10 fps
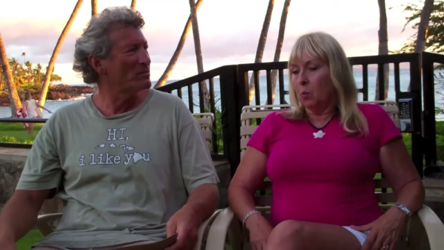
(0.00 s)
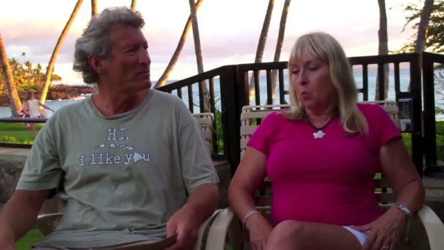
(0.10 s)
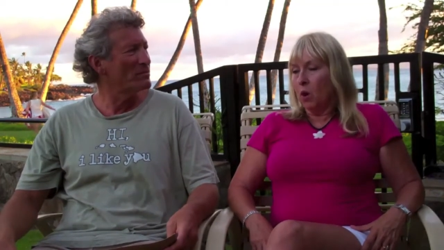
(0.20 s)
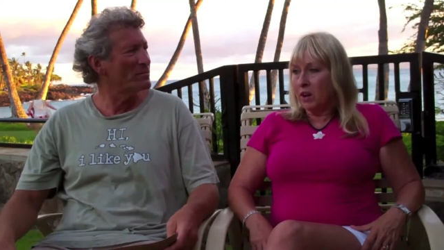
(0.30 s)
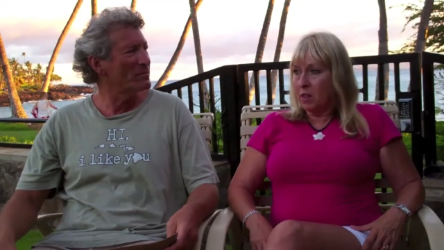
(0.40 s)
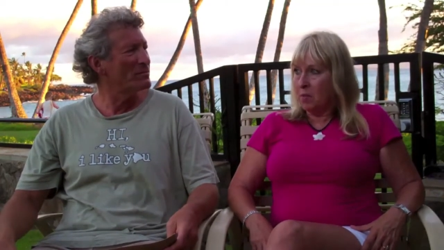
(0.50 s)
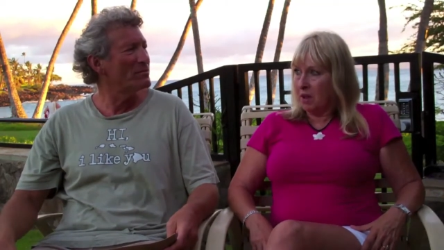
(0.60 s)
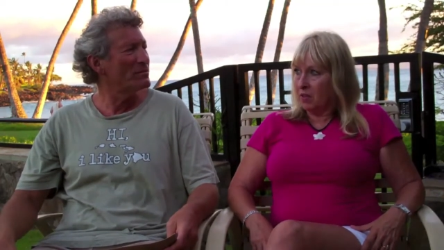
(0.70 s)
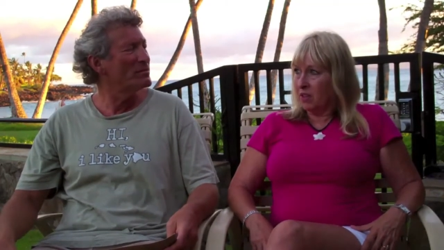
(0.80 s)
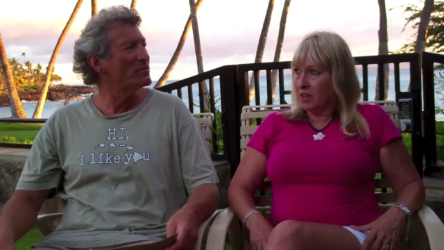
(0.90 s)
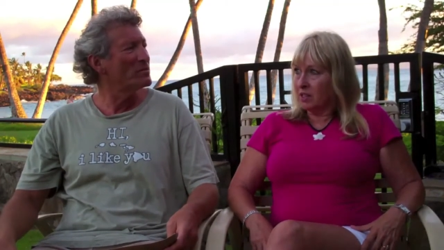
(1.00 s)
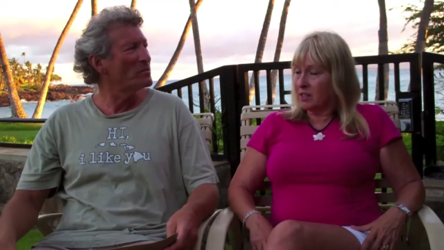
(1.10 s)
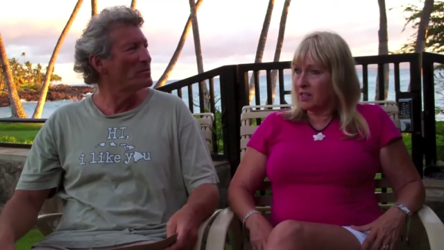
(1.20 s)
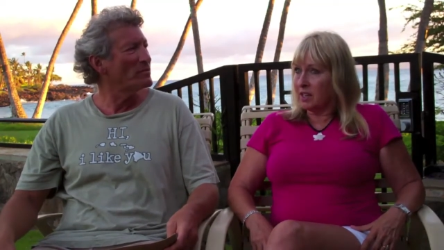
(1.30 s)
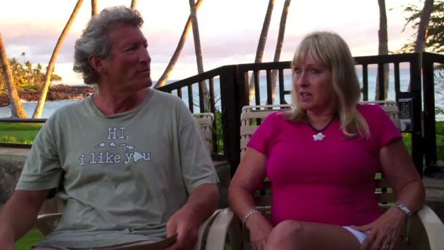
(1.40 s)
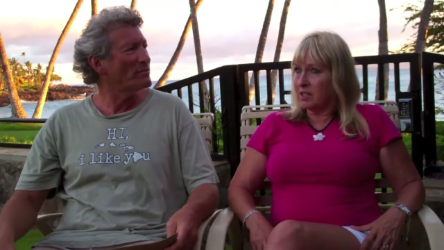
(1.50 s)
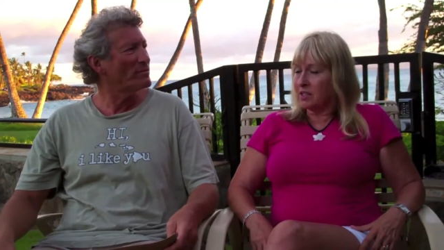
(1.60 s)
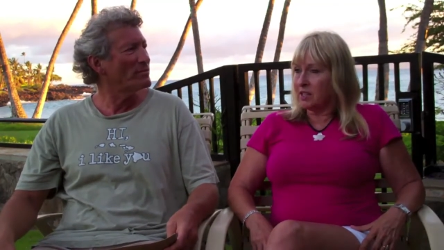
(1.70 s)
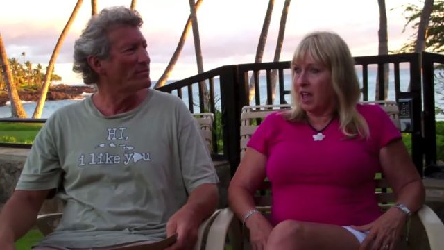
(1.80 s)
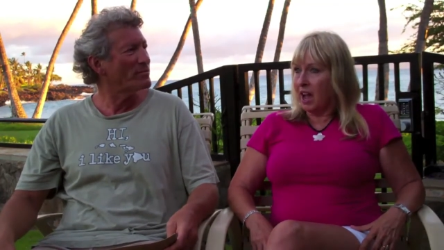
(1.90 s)
Speaker 1: One of the main things
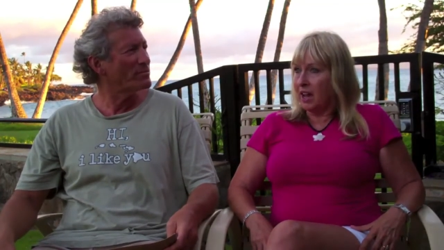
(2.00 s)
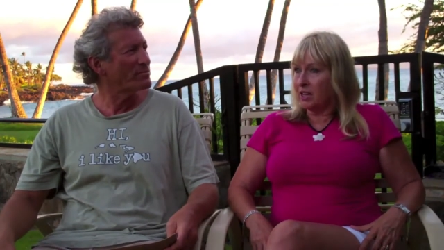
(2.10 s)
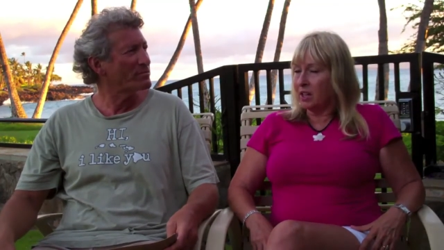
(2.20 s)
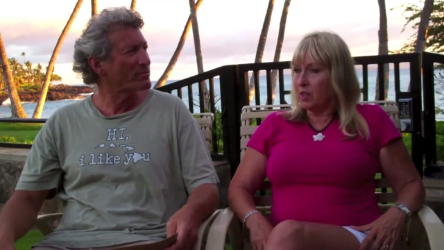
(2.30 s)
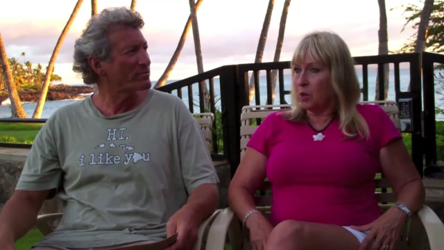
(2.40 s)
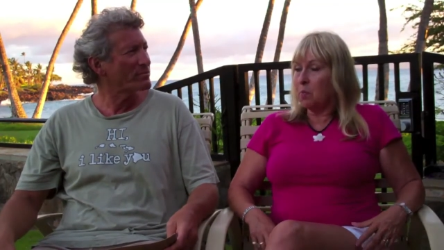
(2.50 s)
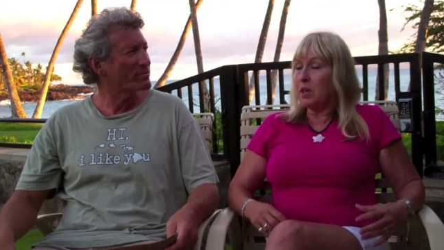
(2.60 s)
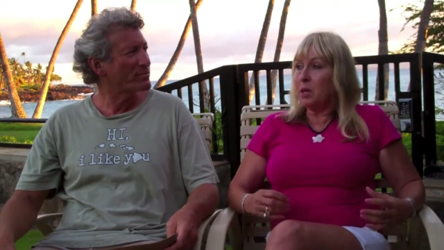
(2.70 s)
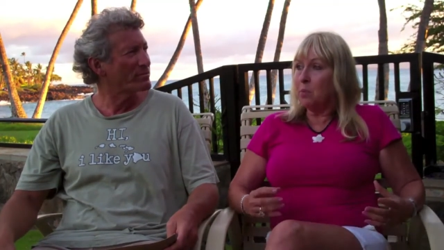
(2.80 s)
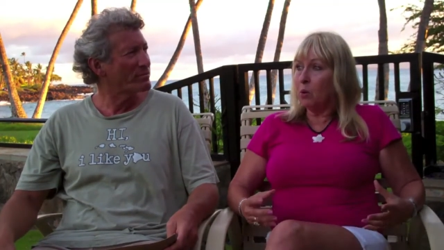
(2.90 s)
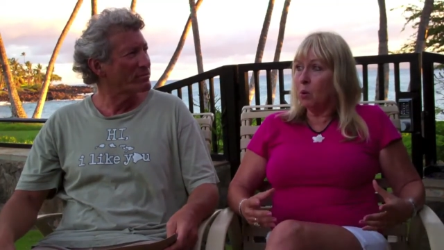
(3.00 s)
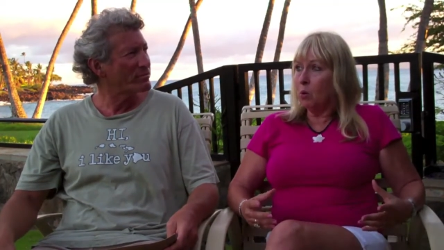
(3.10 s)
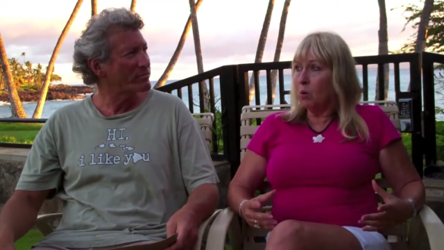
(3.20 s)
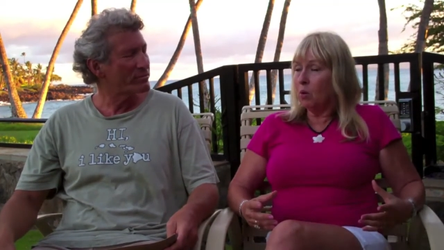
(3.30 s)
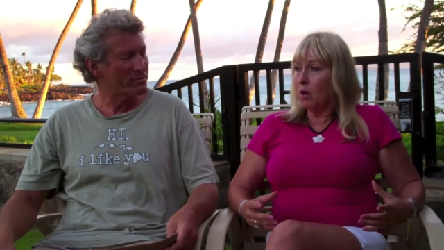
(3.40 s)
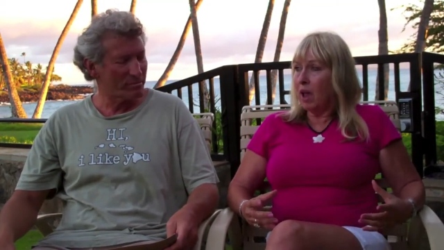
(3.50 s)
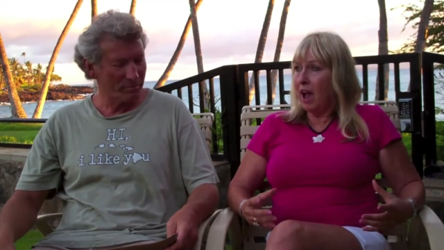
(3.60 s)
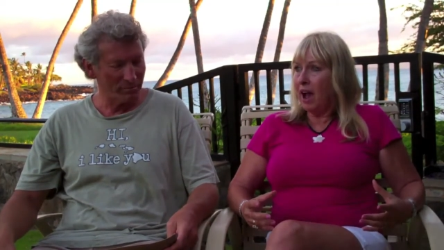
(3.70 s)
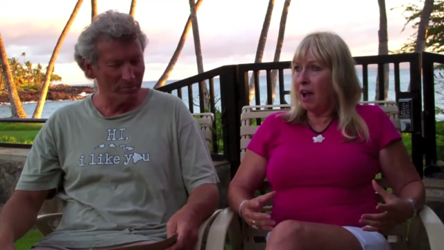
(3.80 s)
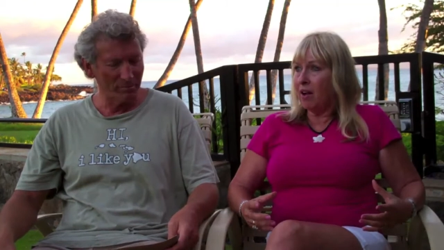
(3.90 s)
is that the people
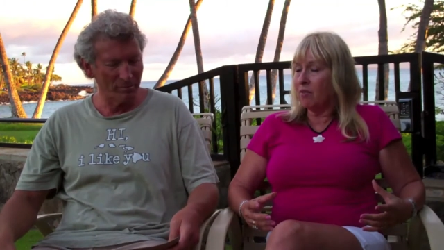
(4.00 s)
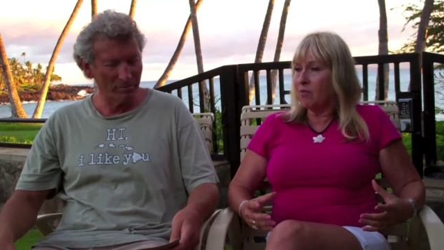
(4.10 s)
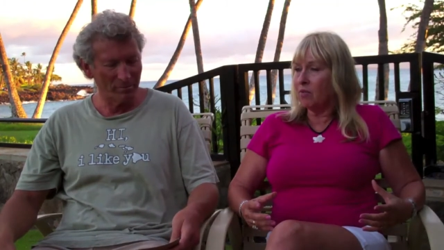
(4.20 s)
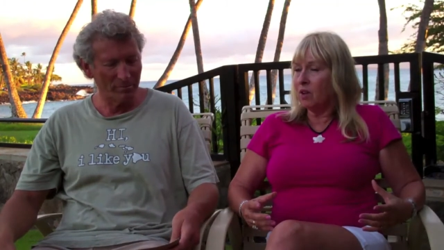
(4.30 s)
have